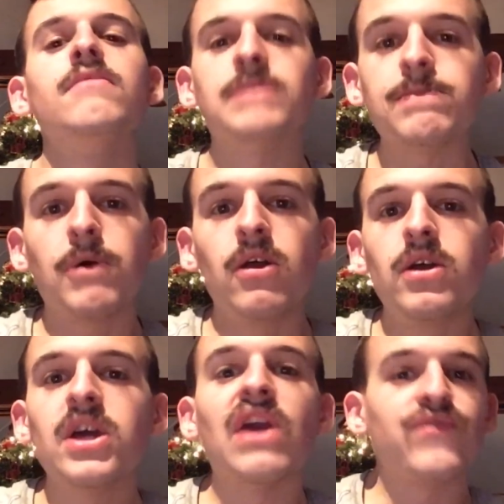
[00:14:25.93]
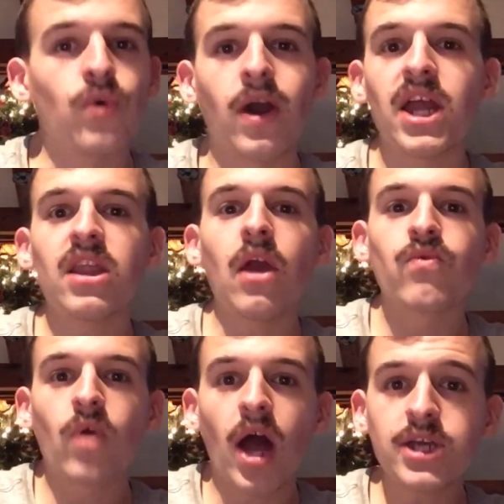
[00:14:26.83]
People, if you're in a
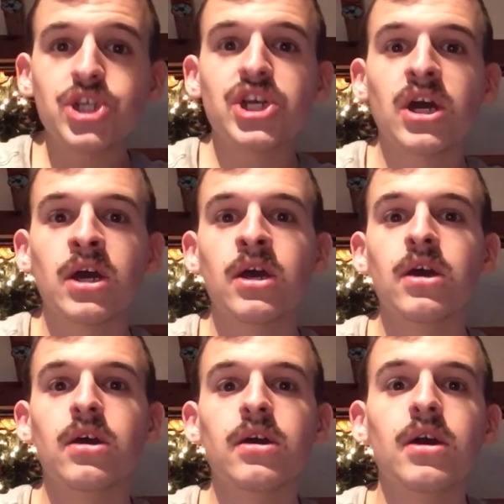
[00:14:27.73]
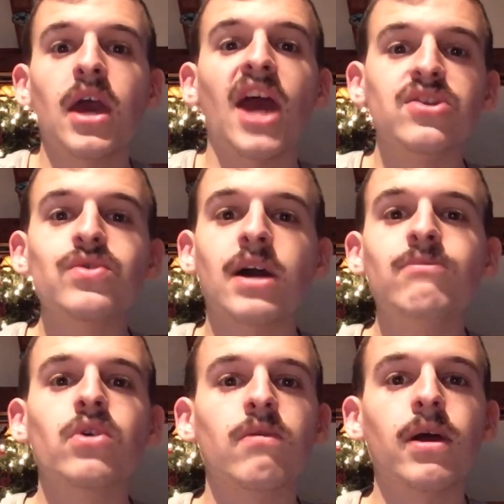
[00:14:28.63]
rush and you come
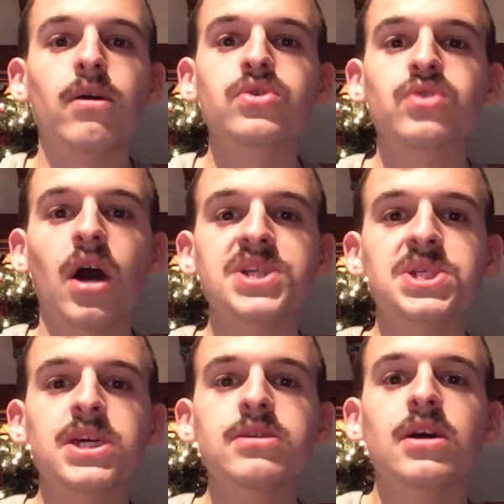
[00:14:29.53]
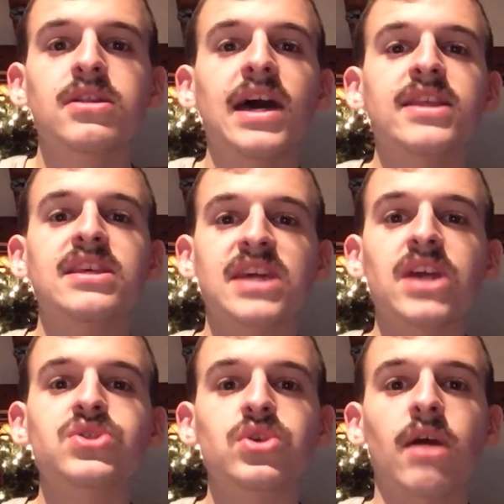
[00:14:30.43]
to a railroad crossing that the
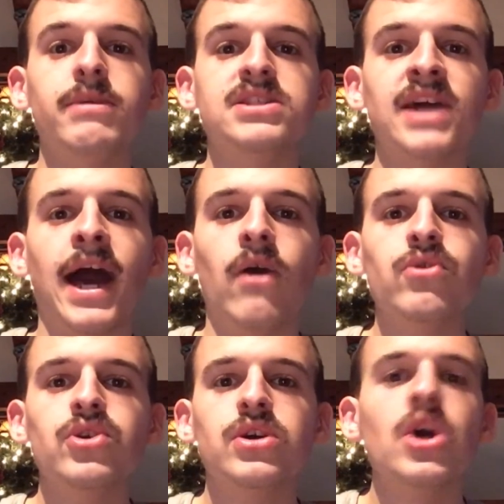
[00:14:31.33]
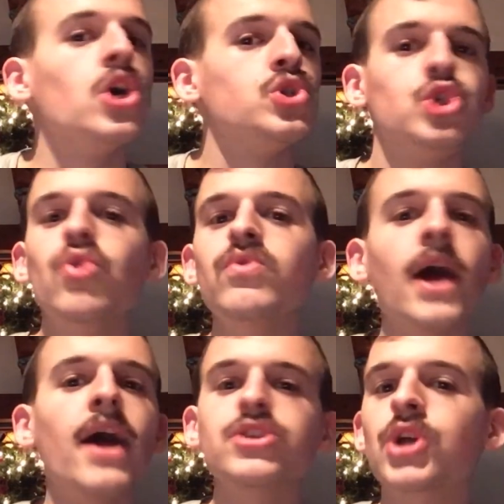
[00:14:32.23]
gates are coming down, do
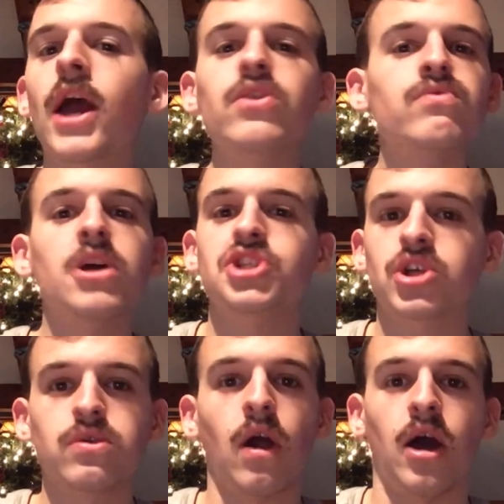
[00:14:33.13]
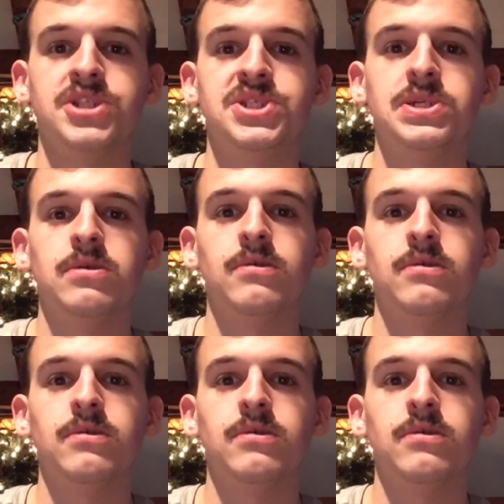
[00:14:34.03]
not try to rush across.